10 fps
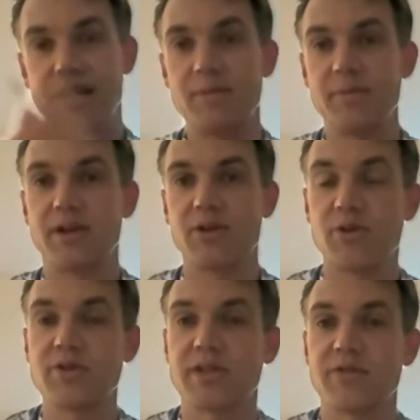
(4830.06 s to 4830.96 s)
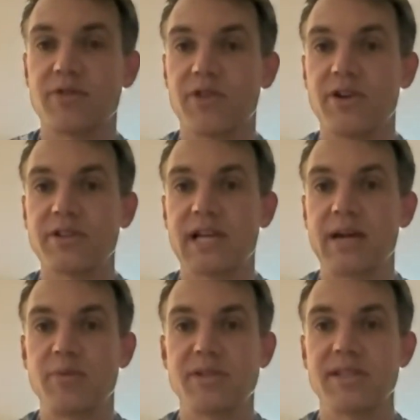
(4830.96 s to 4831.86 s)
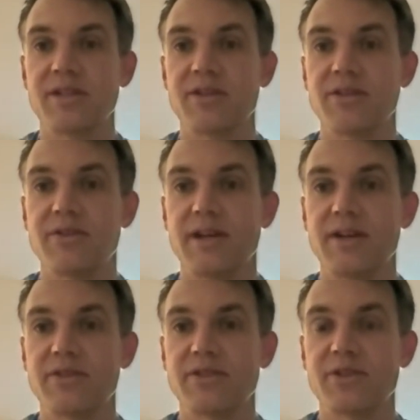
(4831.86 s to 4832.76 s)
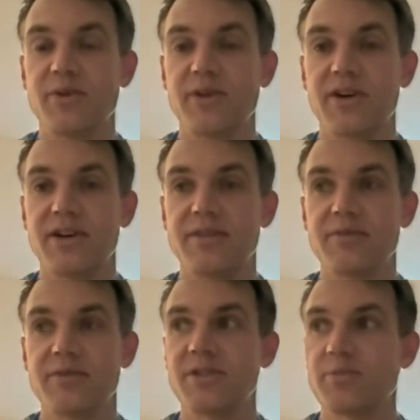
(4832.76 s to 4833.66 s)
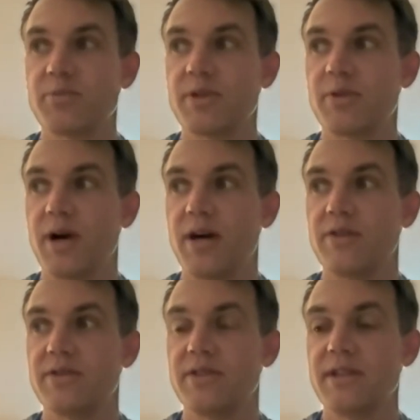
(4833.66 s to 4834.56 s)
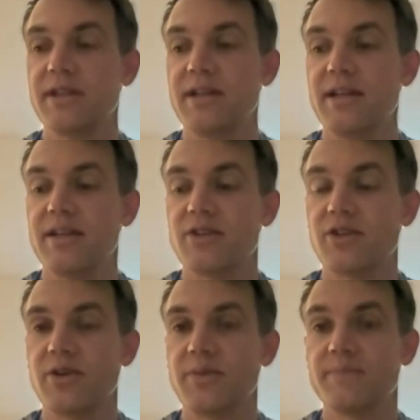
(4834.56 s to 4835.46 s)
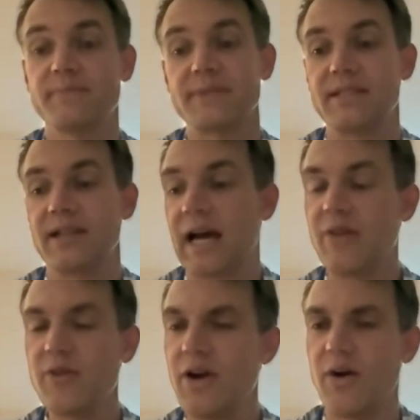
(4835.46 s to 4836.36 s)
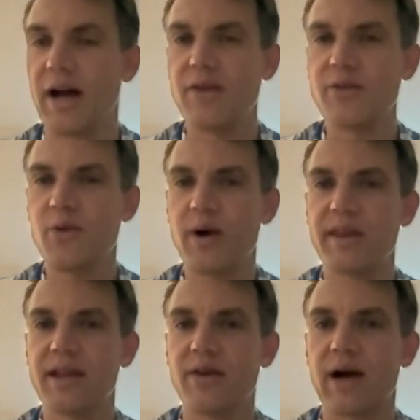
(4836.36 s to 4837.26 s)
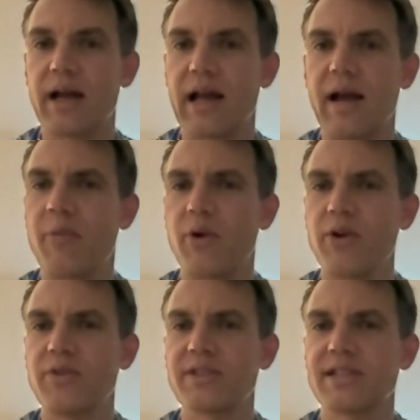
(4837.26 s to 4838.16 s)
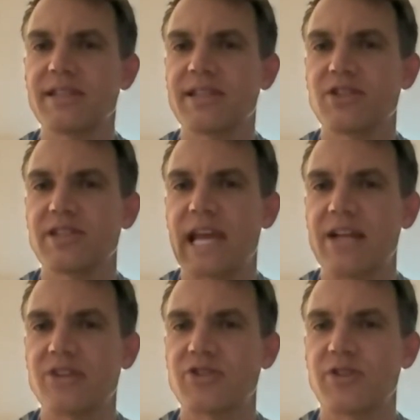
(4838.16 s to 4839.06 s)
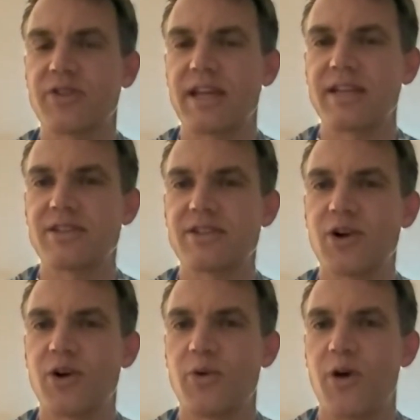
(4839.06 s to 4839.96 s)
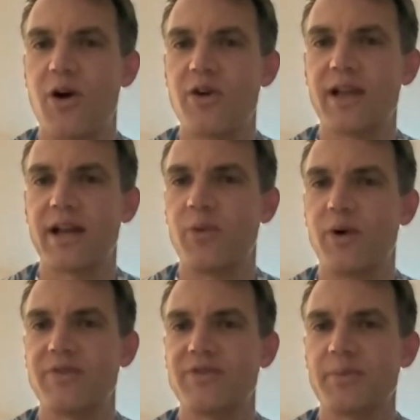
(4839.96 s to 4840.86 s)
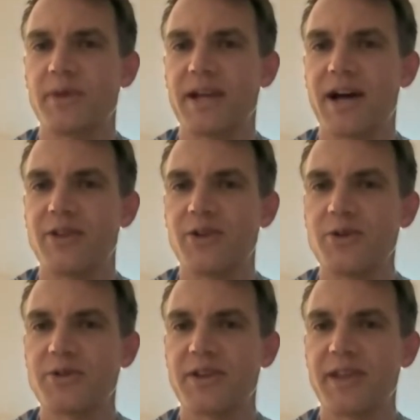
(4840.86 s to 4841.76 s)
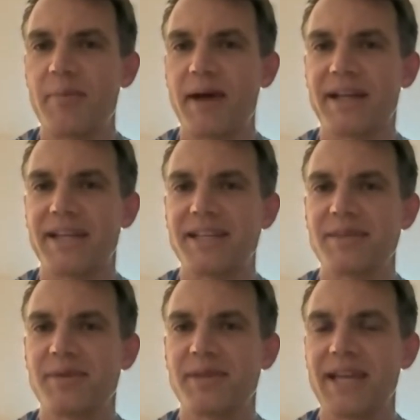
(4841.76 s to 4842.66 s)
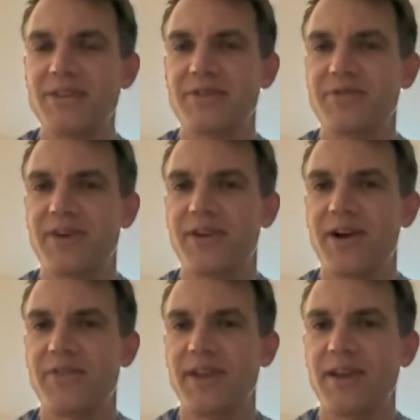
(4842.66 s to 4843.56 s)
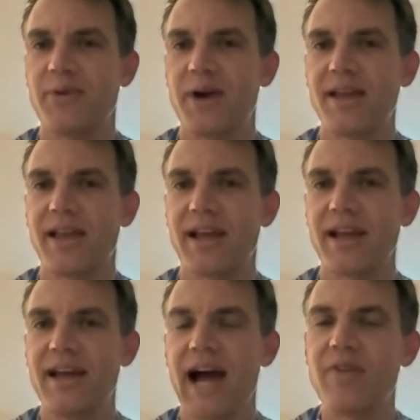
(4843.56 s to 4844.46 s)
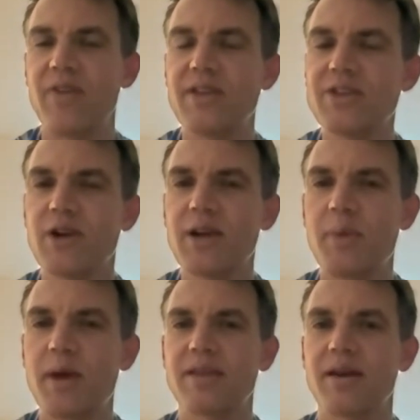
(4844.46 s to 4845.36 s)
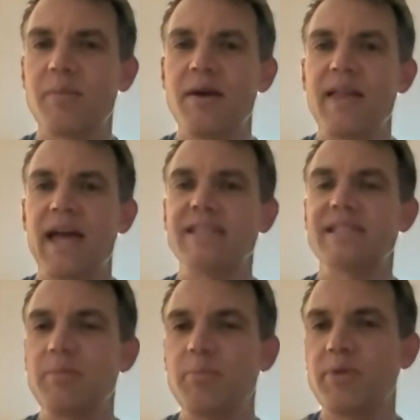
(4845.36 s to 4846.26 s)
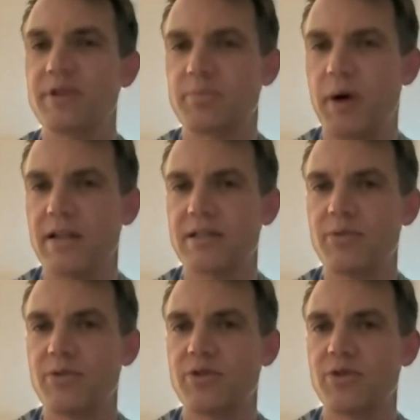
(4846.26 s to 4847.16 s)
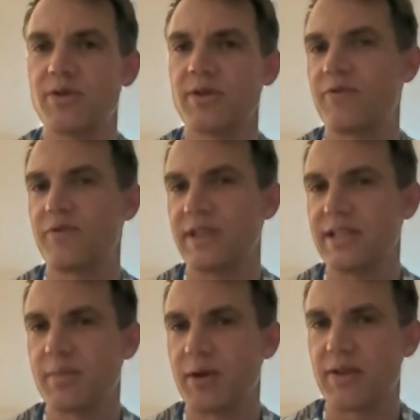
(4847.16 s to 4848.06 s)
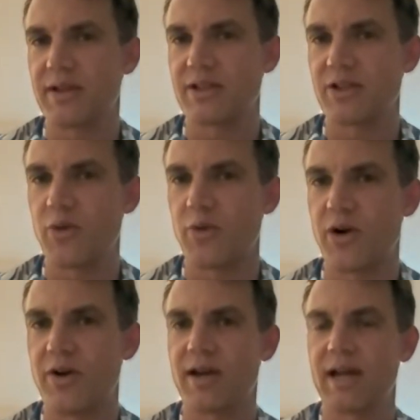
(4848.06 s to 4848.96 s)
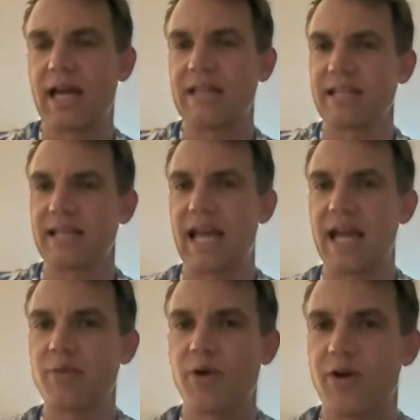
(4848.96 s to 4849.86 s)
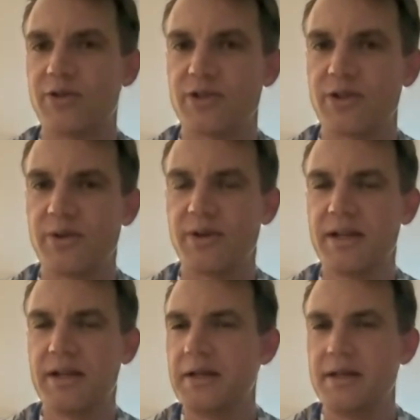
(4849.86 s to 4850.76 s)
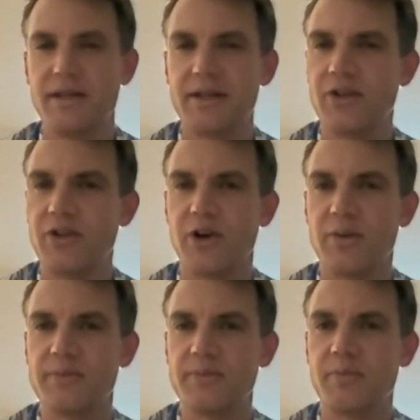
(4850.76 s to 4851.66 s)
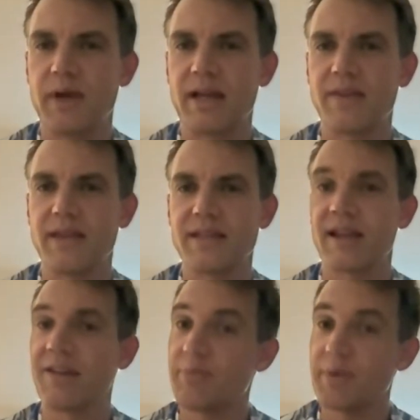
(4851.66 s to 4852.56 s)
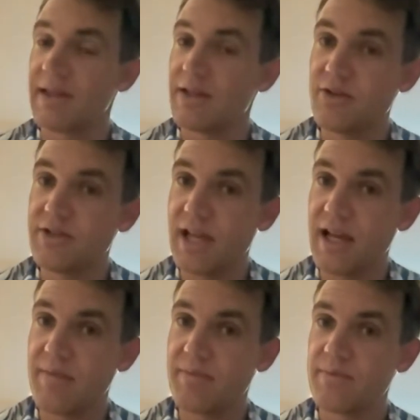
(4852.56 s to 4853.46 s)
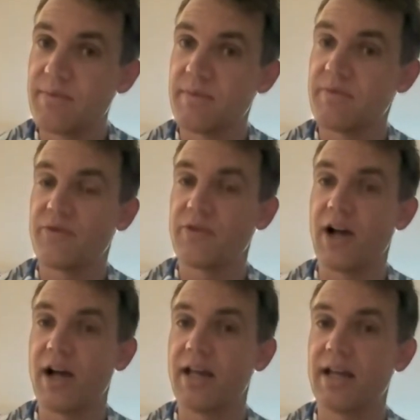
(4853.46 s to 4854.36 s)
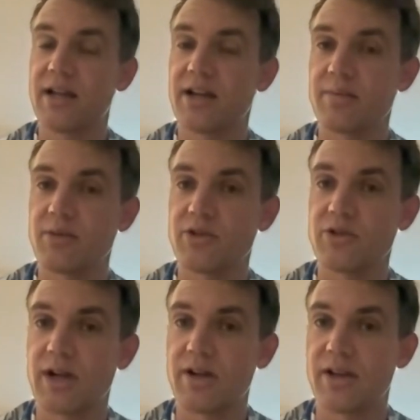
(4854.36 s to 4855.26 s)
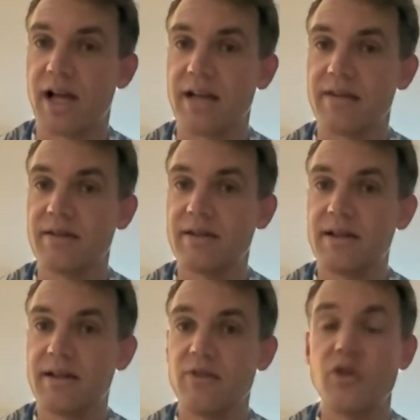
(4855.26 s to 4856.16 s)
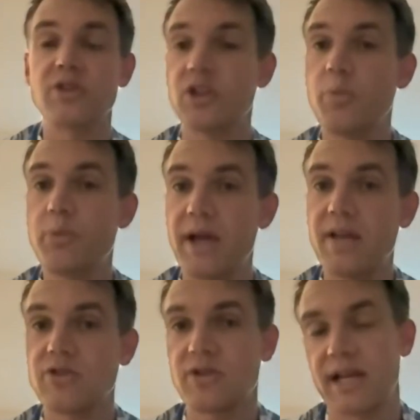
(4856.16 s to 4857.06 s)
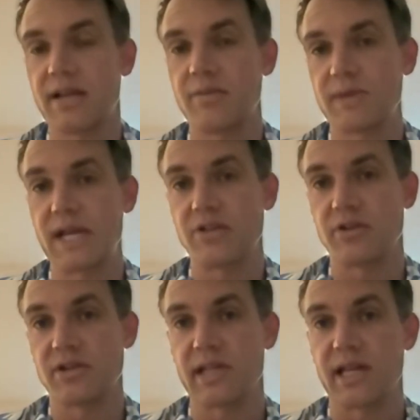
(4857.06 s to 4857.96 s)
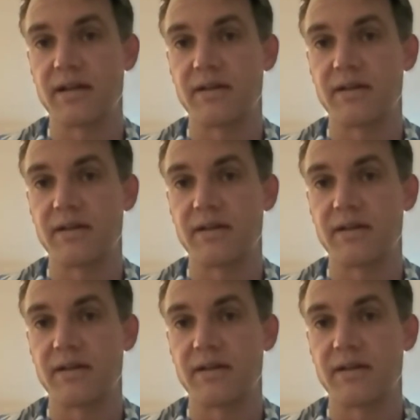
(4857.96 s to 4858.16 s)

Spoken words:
be cruising for a long time with zero else going on, which is pretty wild. So I don't know. I don't know why they don't. I wonder if it's because it's just extra things to go wrong. Like what if something got loose on that mechanism and the engine fell off anyway? Like I think they try to make them as simple as possible so the least amount of things can go wrong as they can while also making things safe. But they do say flying in a commercial airline, those little planes are like dangerous, like